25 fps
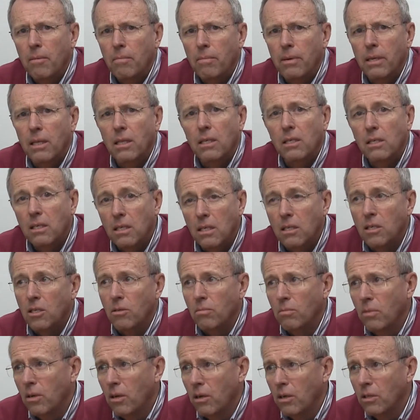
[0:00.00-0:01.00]
But the
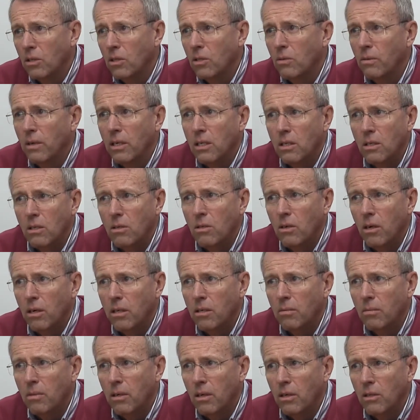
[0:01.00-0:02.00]
system belongs to us, the
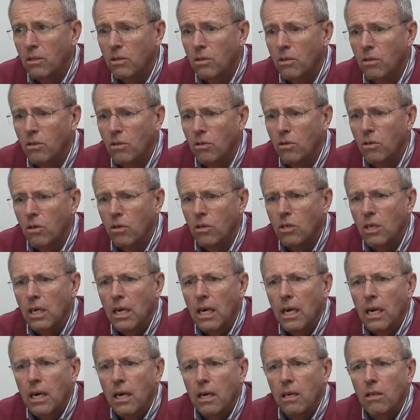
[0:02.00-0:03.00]
data belongs to the church.
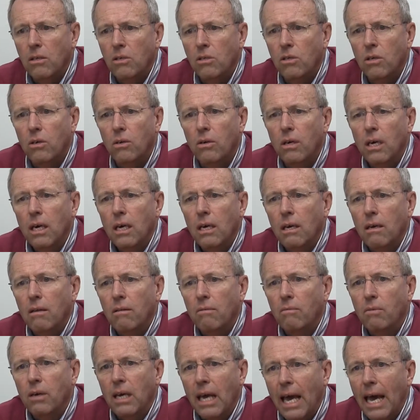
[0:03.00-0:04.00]
And so
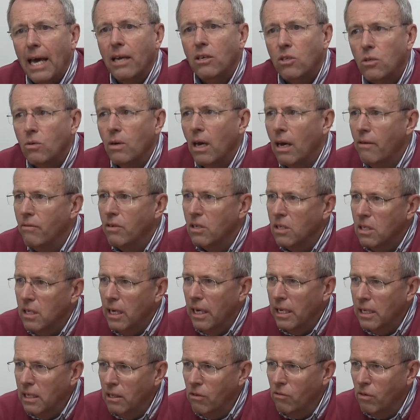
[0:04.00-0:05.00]
we had to have a
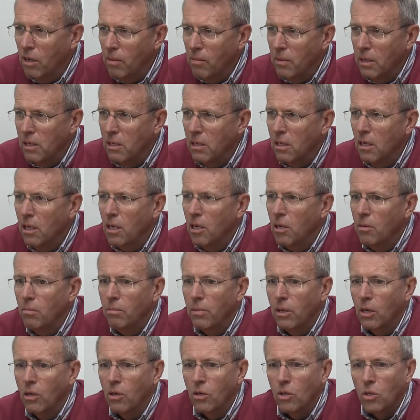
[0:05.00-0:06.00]
signed agreement,
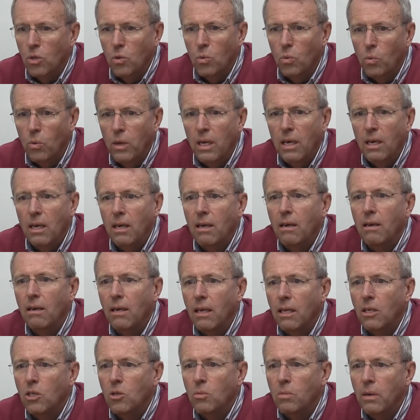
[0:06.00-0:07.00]
because we
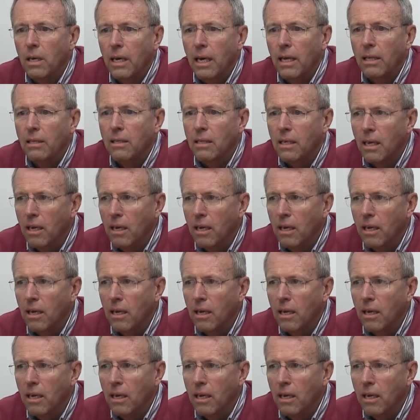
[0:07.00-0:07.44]
need to be held